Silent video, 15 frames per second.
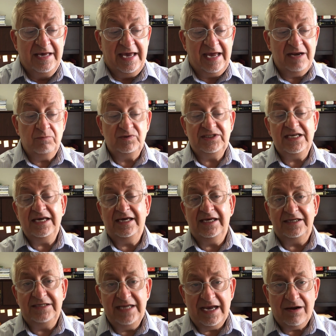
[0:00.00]
And it was in
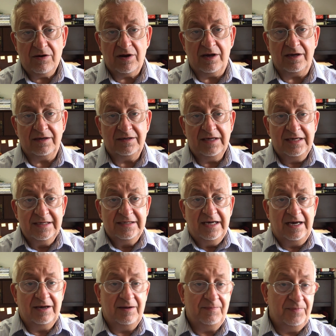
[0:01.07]
Gadara
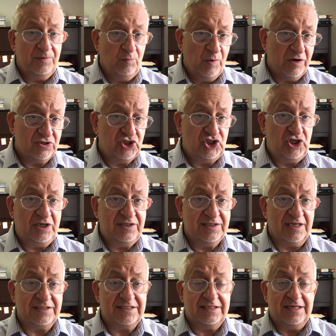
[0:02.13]
where
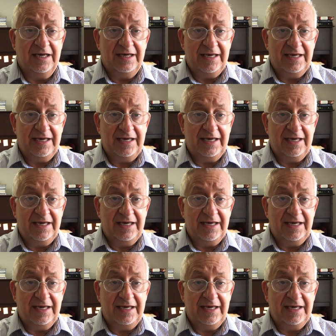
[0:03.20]
Jesus